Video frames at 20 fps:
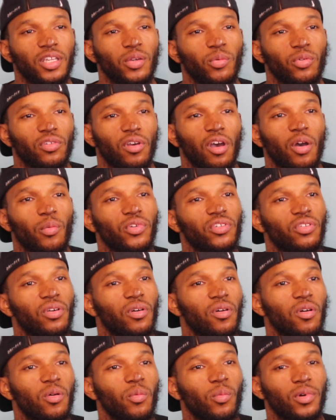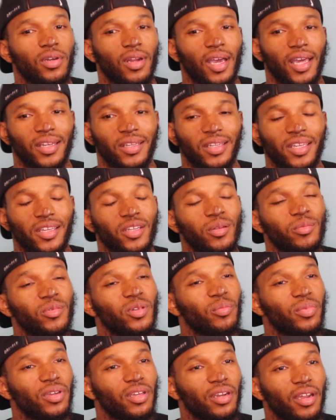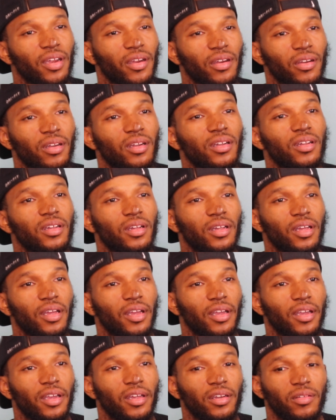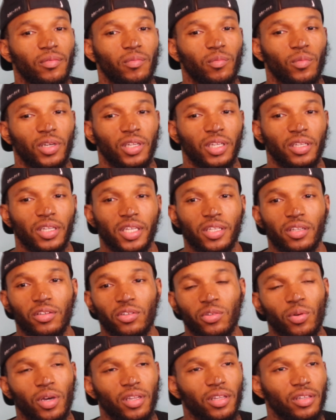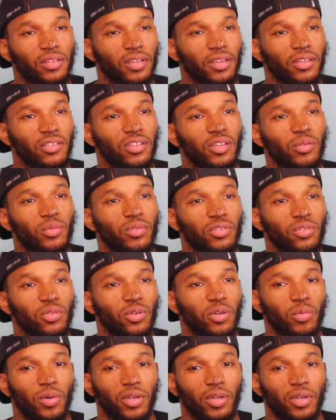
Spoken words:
was always home when I needed him to be there, and when he needed to do other things, he would do it.